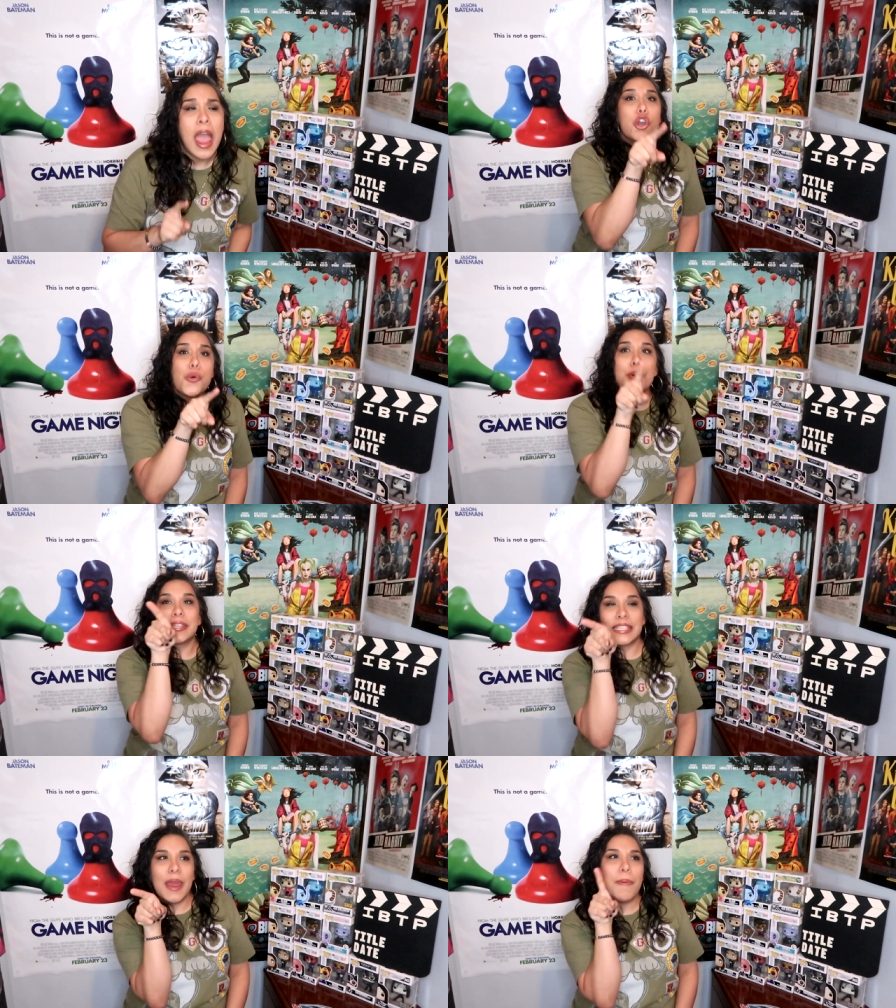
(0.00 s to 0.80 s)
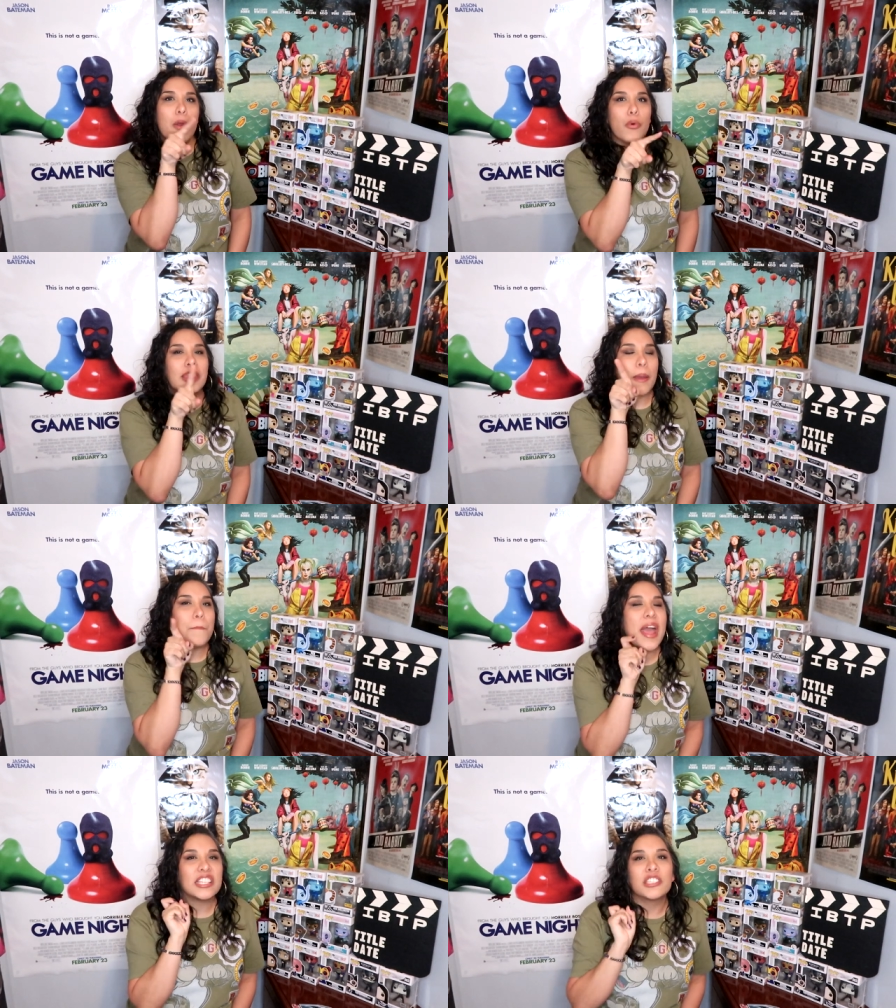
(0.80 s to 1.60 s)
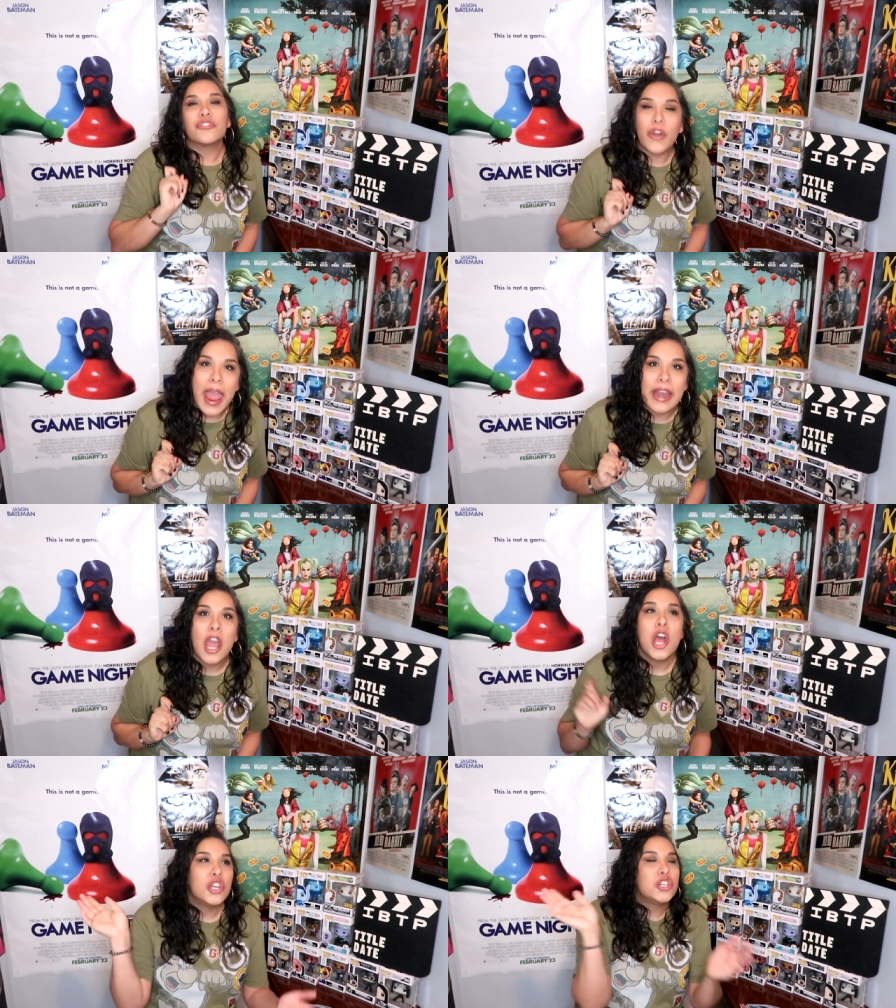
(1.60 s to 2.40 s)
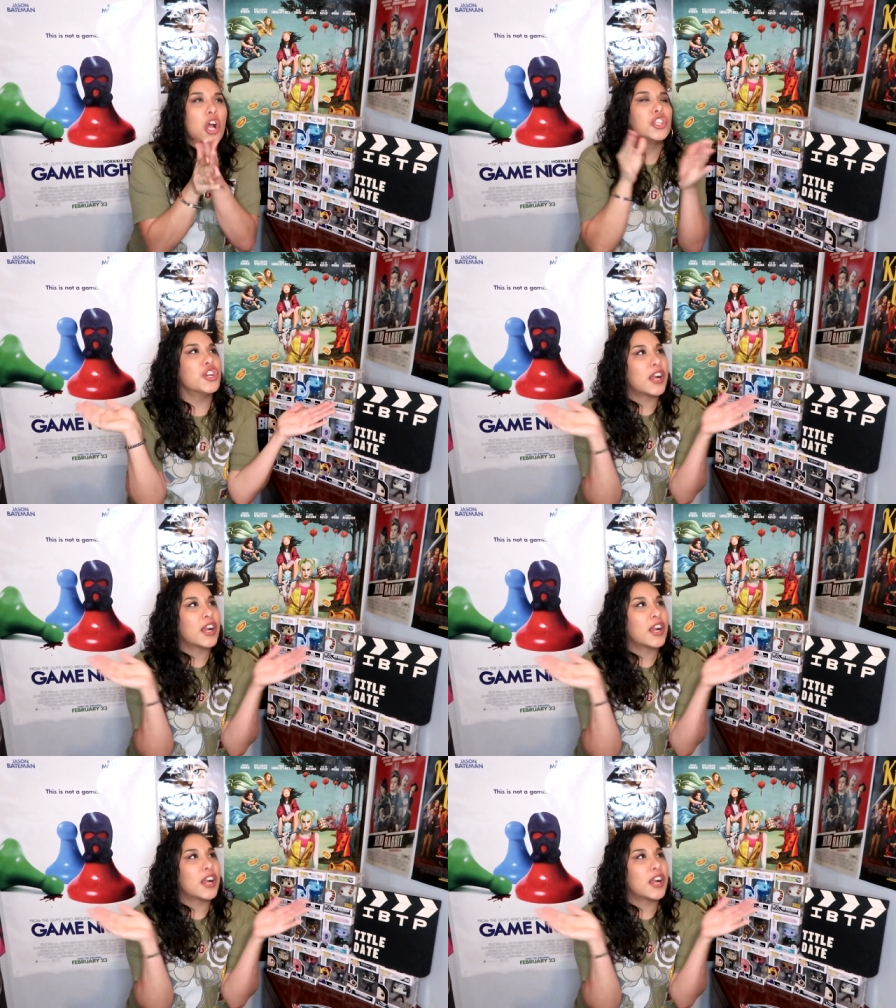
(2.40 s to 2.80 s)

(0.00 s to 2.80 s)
You were sleeping with the best friend. Don't